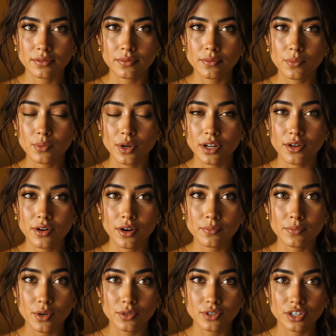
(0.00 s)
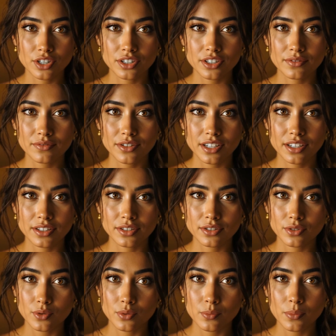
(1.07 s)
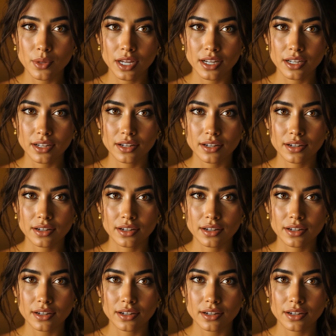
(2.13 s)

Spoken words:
When your emotions feel too big?